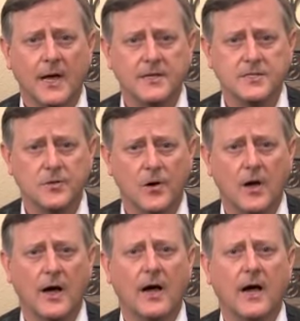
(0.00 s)
I
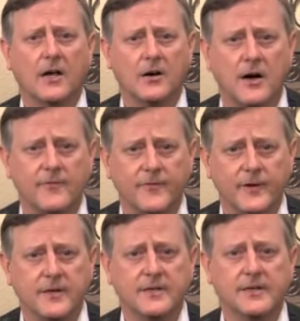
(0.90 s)
saw a
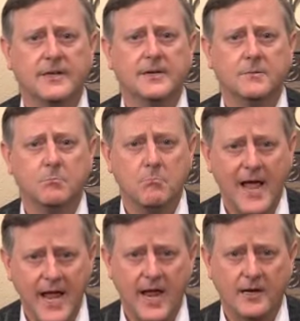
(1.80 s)
confident
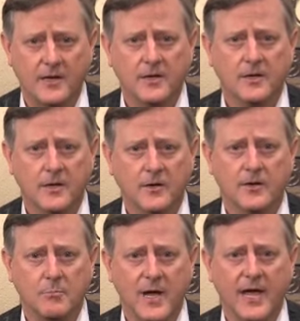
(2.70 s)
man
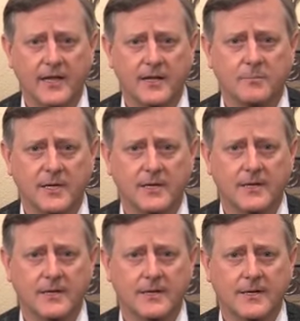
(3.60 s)
looking back at me.
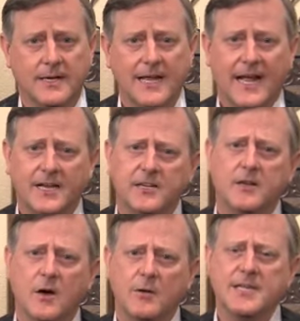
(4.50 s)
And you
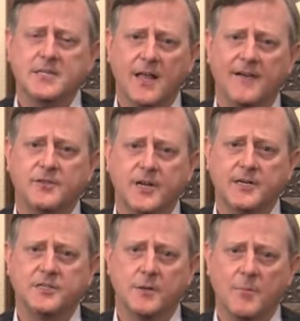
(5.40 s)
know his life
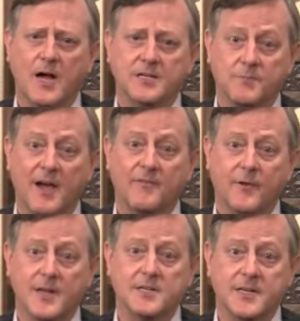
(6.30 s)
changed so much? My
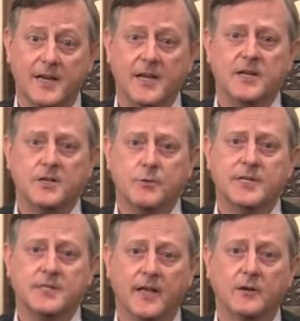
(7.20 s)
friend said, two
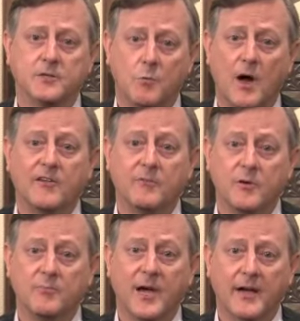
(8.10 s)
weeks later, his wife
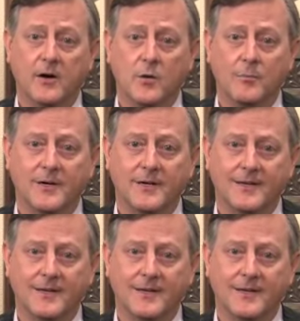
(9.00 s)
moved back home.